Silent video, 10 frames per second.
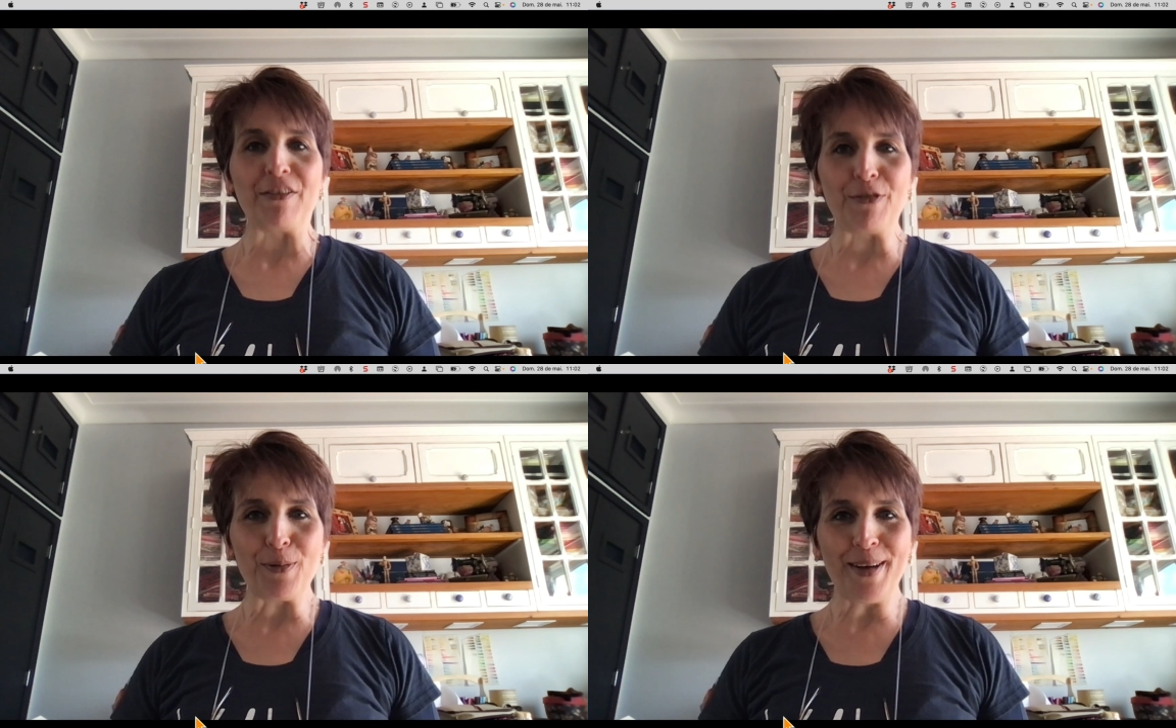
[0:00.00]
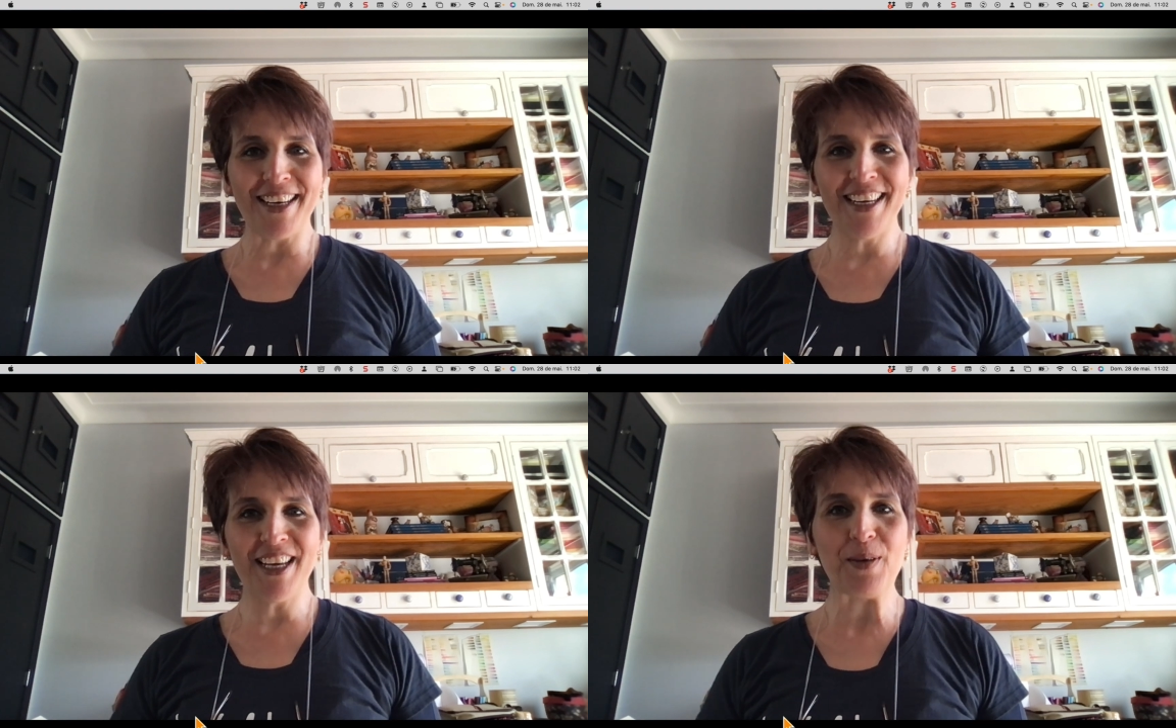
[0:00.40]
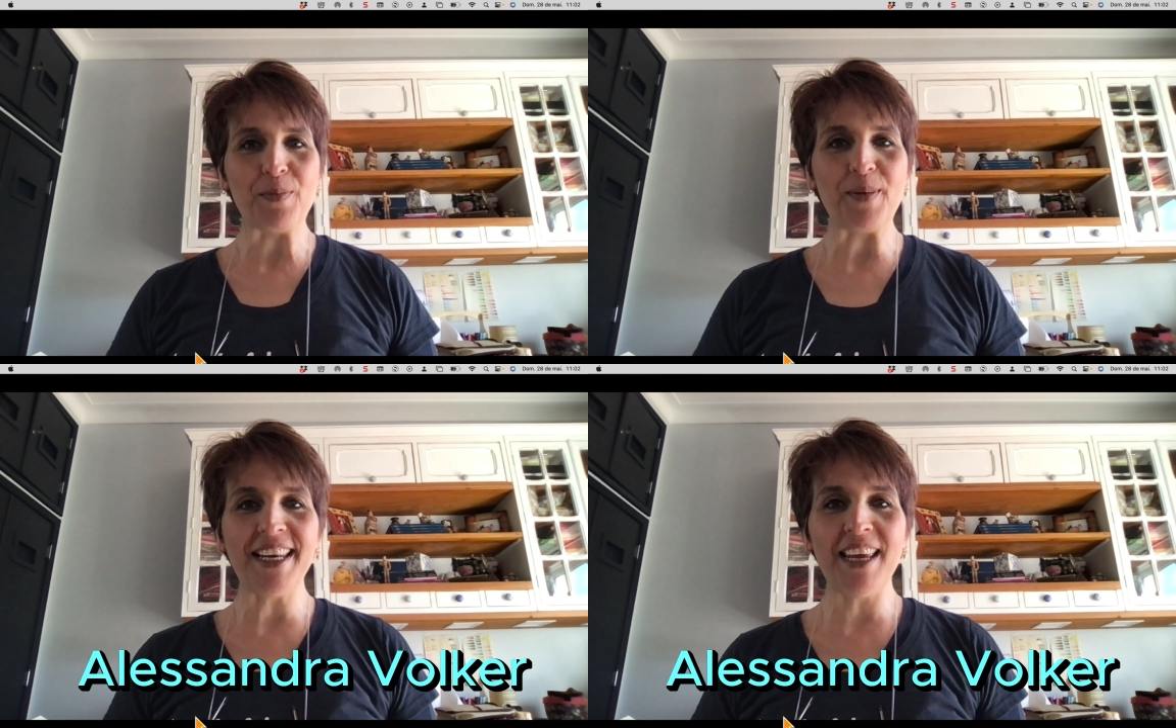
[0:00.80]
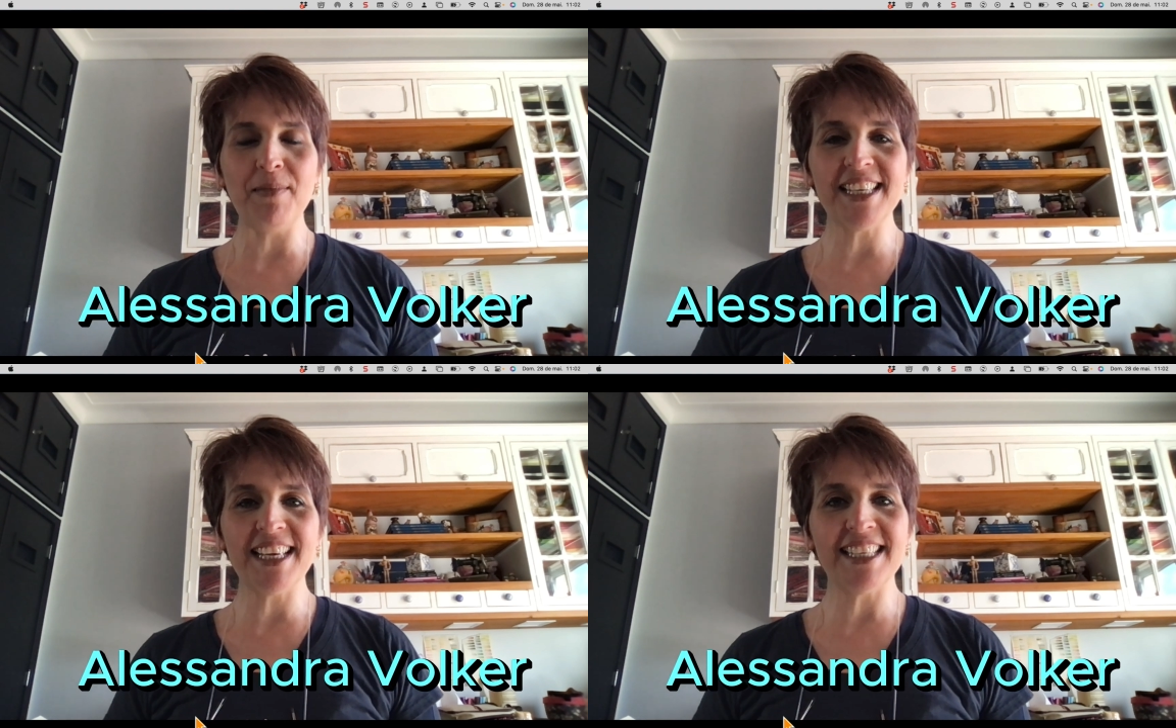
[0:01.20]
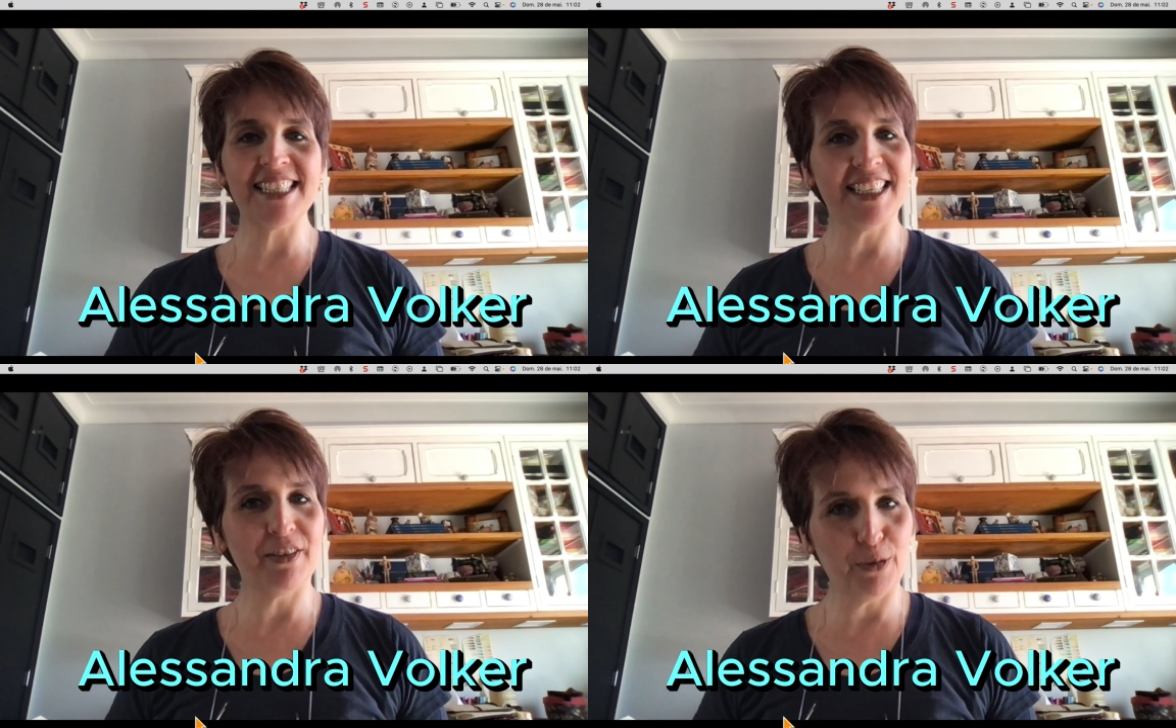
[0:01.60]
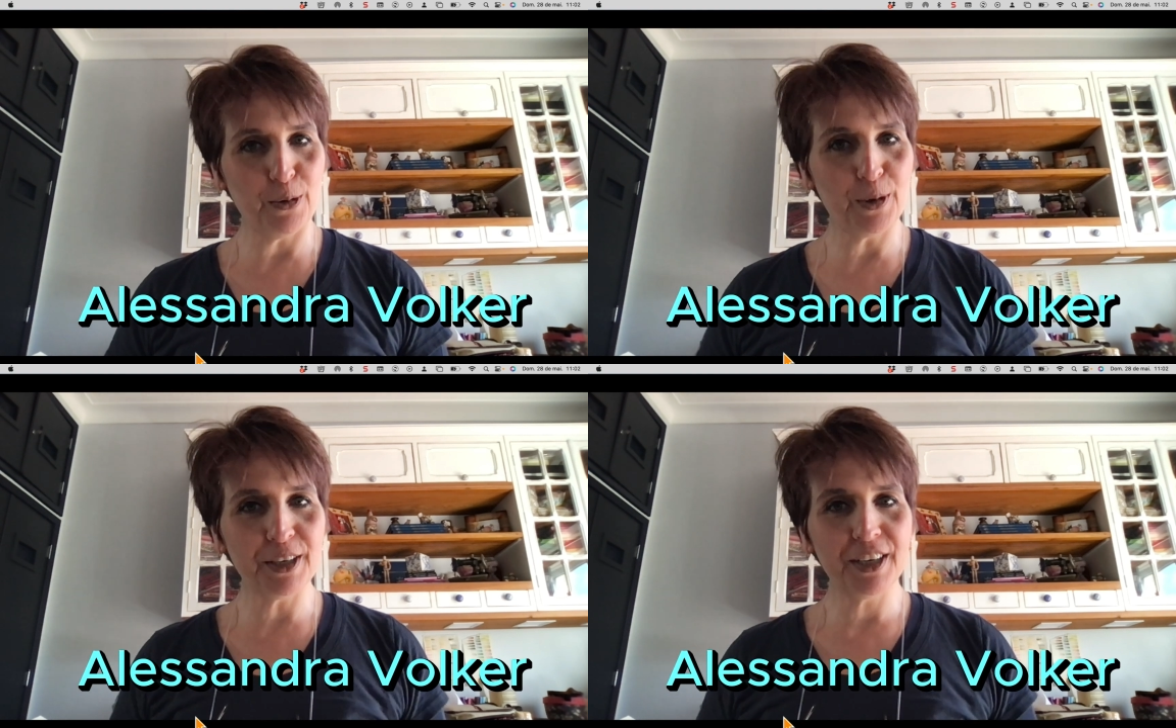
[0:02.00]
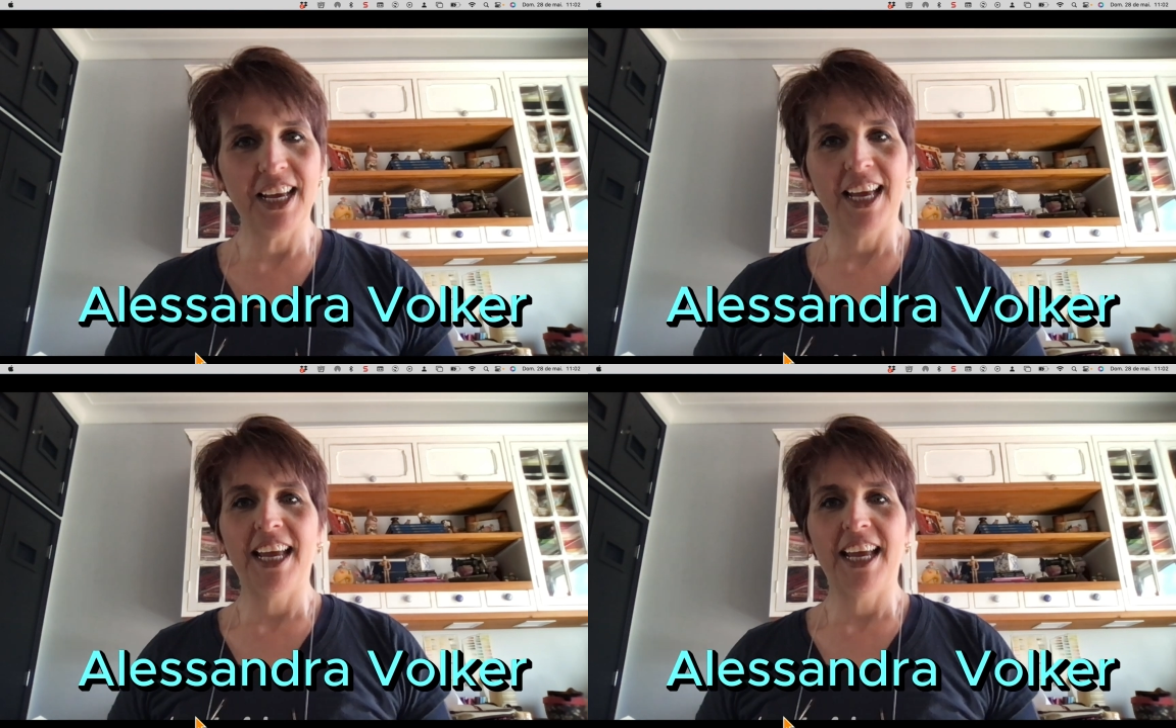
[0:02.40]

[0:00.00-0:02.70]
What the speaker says: everybody, my name is Alessandra Volker